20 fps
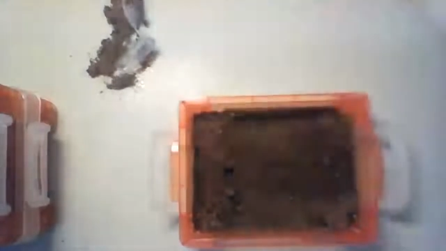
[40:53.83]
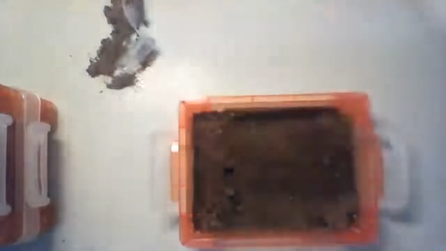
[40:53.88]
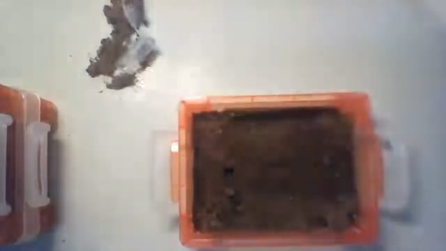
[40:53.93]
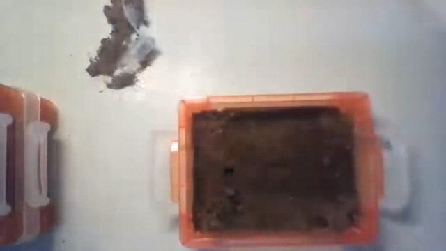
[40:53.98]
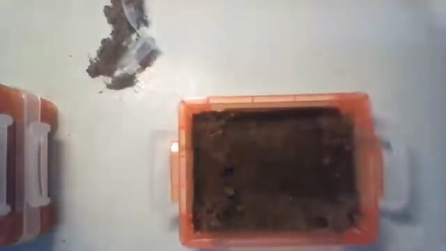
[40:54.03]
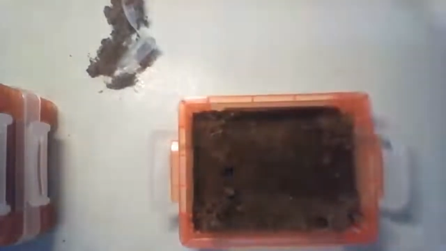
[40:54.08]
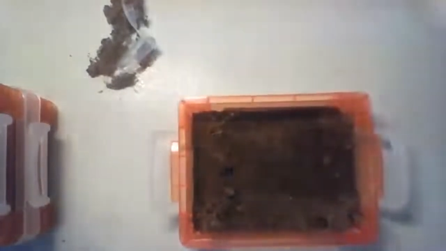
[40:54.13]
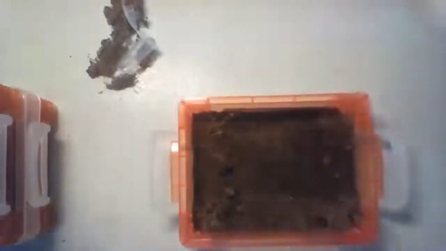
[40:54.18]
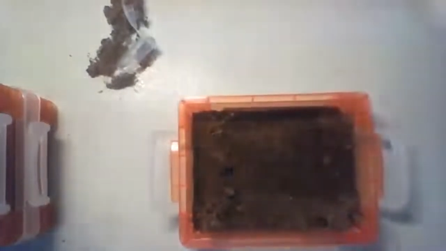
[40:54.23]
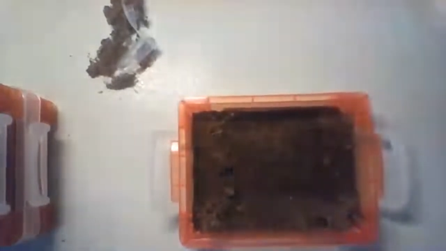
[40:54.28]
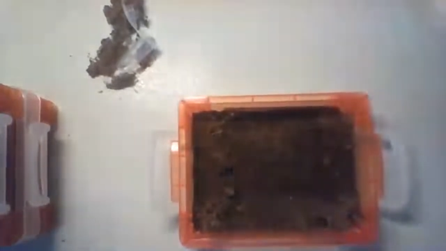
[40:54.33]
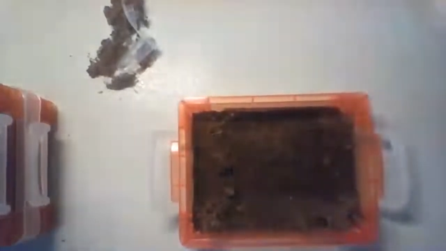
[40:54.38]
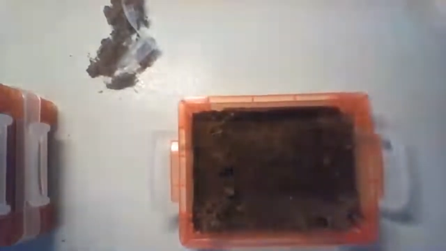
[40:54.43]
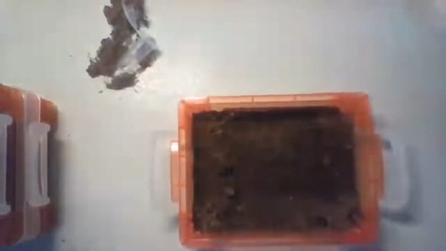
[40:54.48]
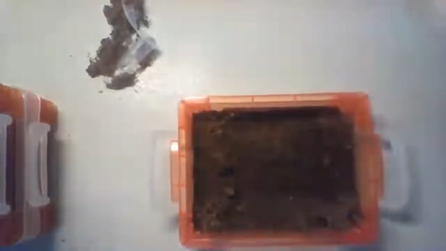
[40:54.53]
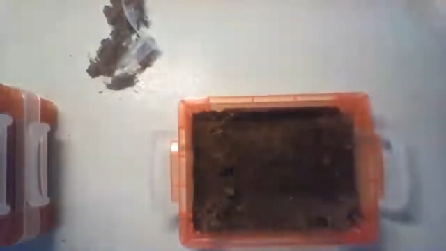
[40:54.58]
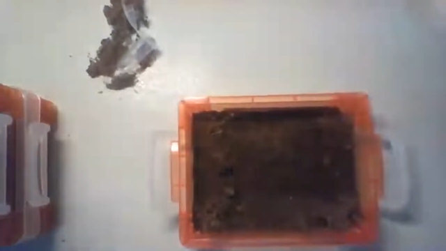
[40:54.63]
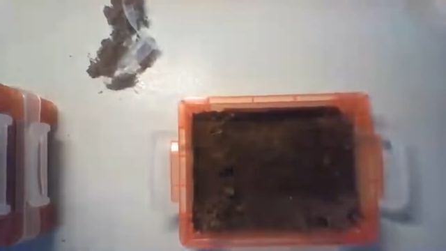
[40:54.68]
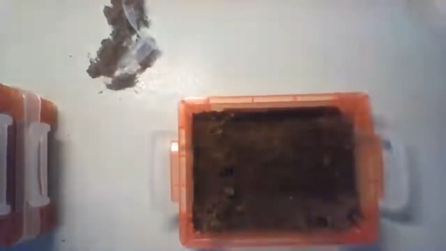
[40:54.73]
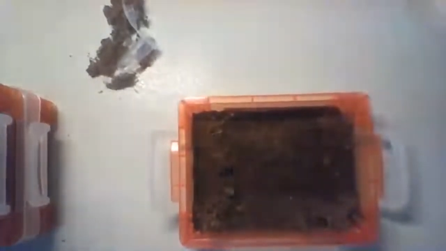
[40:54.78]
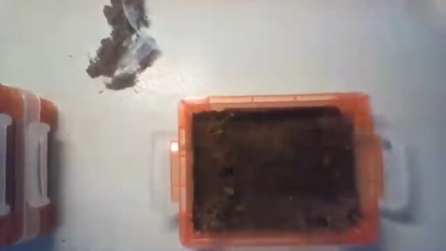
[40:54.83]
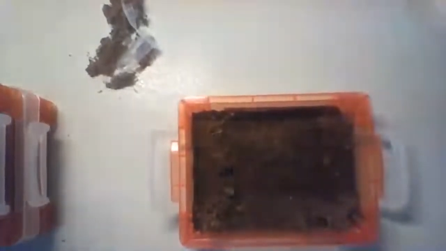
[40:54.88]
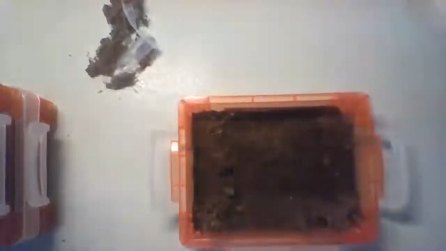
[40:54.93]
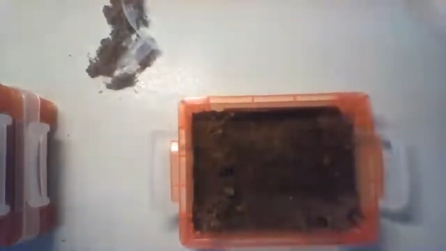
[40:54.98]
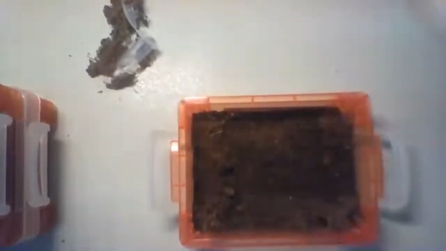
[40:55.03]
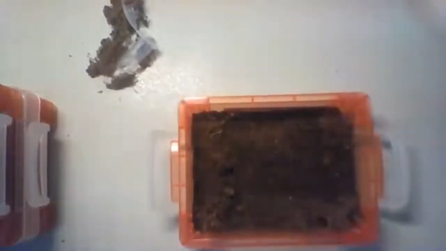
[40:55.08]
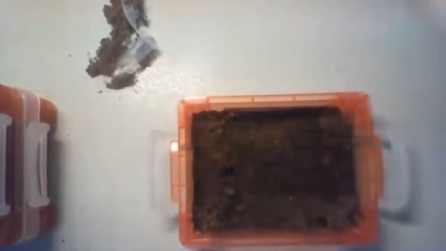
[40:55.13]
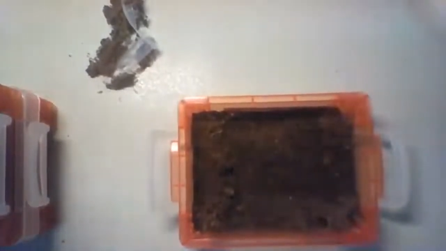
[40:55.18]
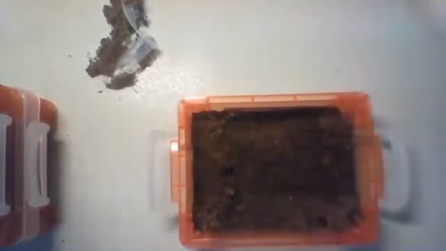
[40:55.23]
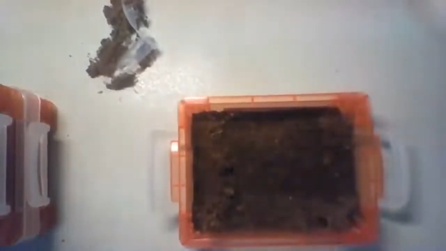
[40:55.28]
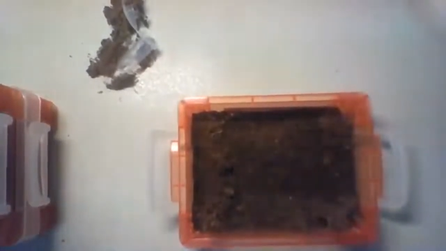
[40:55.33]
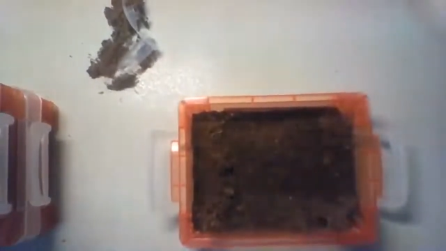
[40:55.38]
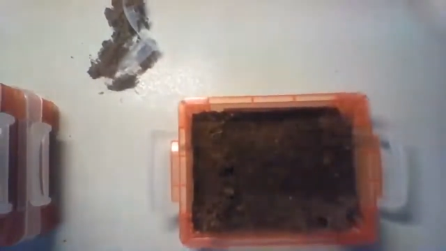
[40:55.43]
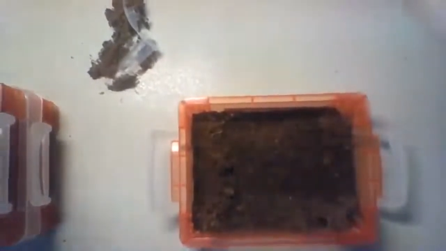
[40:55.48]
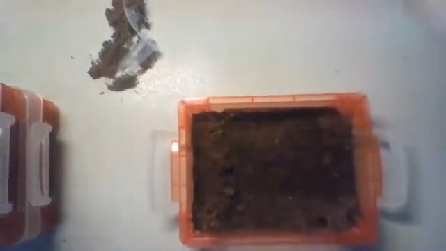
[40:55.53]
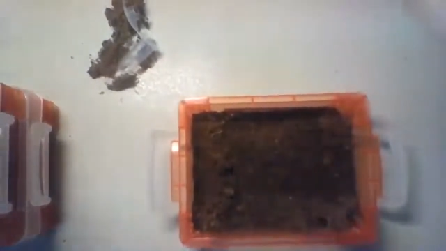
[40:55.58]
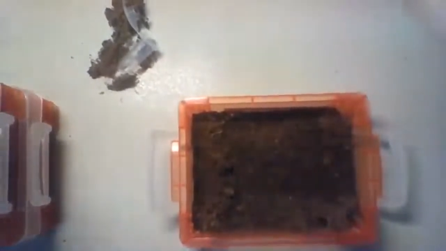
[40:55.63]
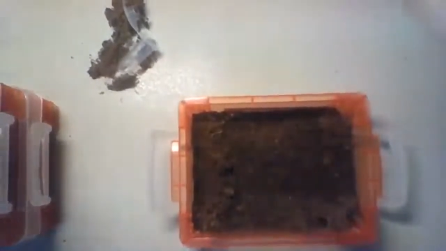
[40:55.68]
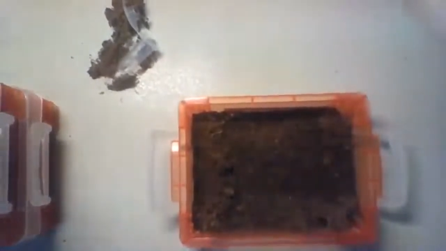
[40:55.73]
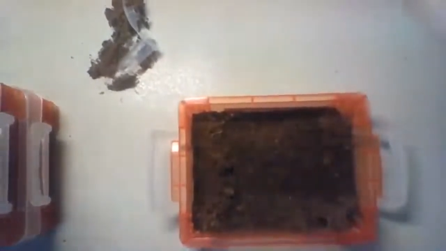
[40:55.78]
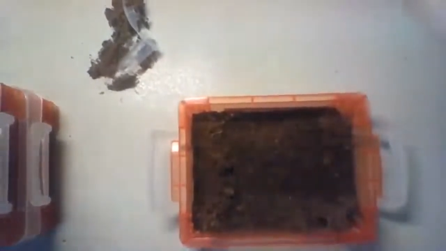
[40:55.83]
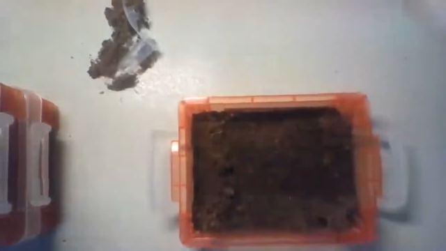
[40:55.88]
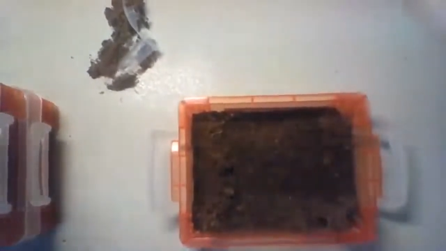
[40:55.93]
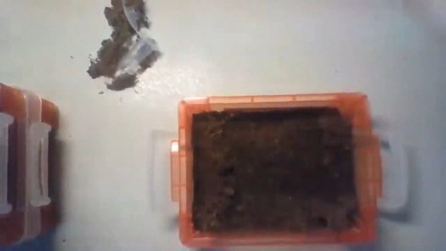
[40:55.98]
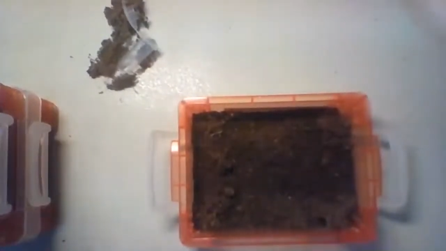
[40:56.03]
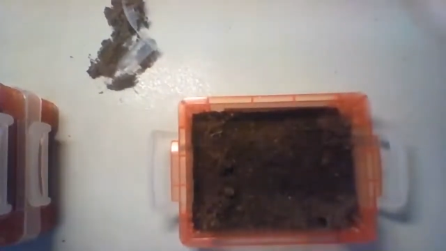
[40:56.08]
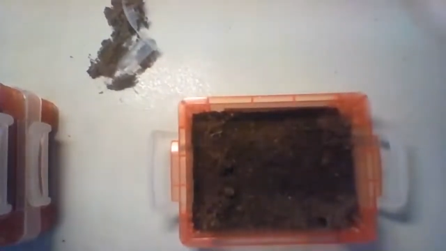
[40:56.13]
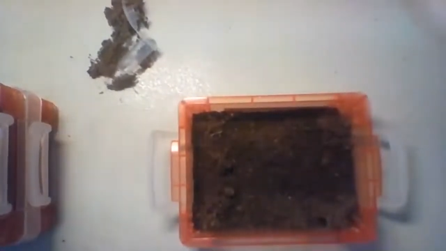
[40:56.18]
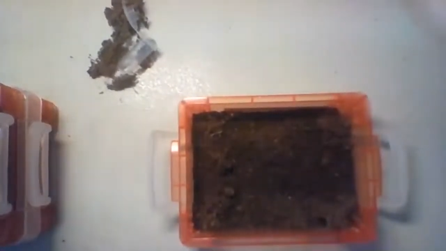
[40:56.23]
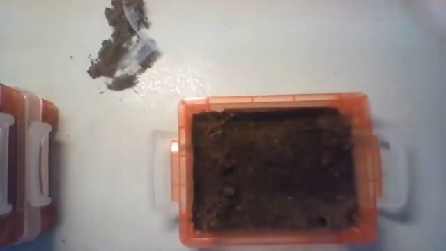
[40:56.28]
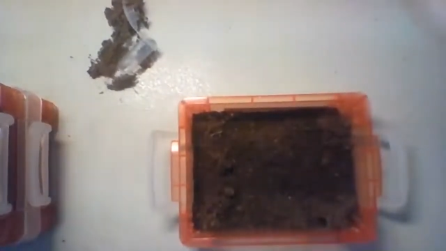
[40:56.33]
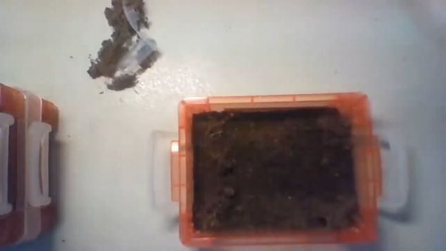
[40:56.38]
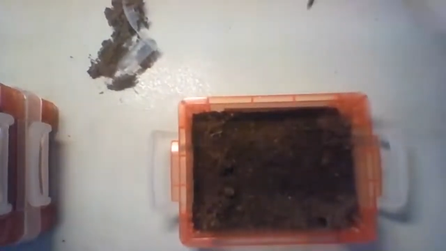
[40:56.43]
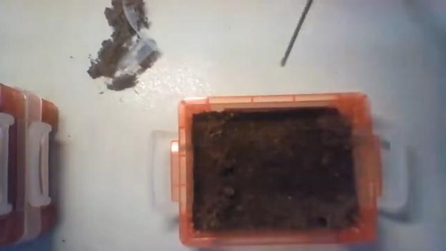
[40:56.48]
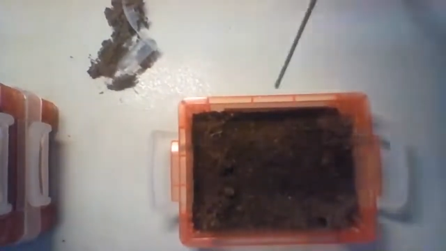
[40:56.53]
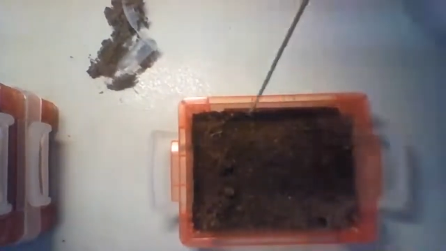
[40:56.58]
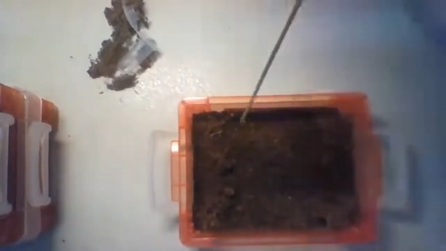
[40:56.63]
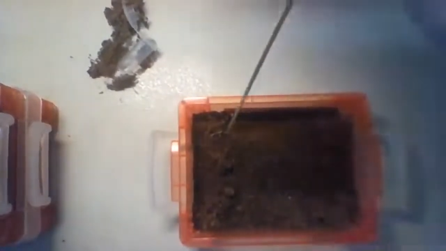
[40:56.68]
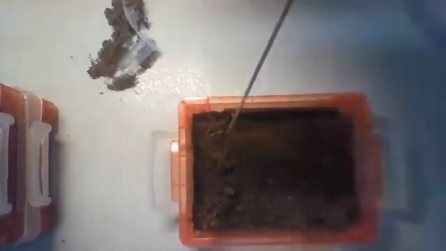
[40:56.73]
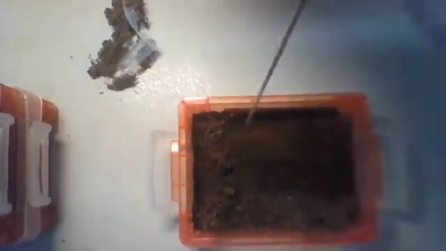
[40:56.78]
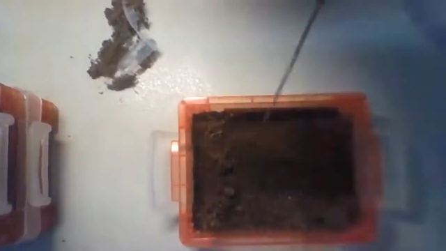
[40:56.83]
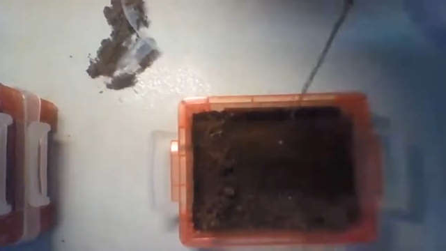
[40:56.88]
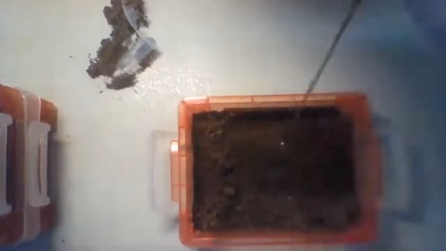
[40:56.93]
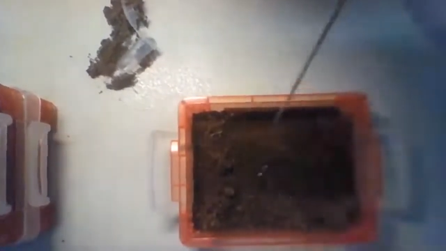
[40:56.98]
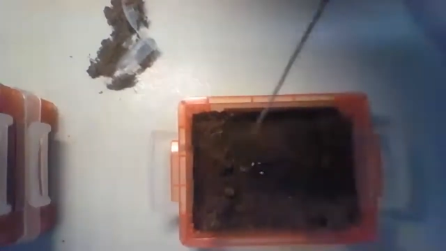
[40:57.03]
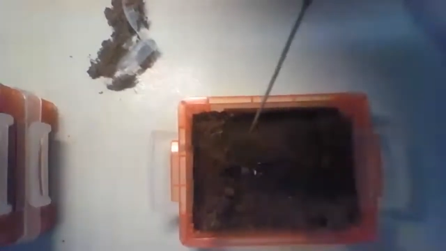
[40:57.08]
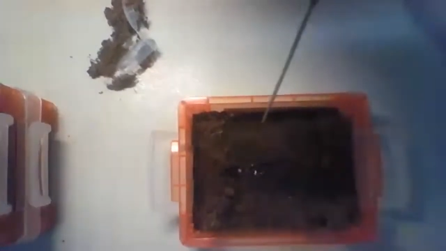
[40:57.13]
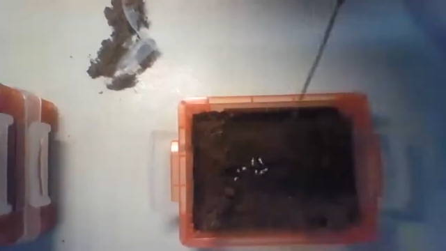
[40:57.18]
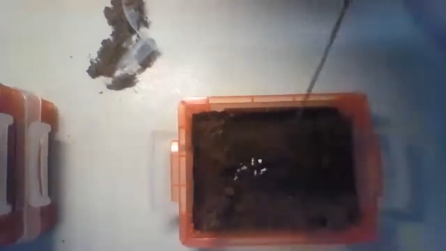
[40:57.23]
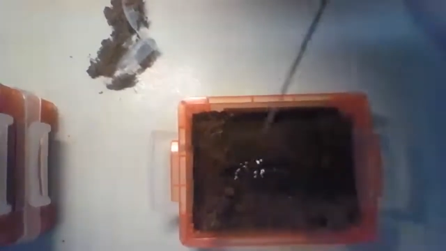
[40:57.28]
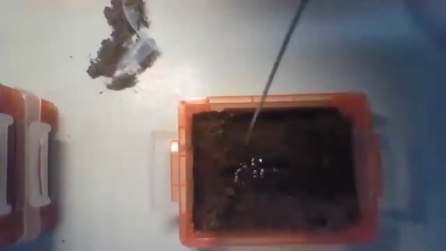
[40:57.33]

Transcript: (no speaker visible)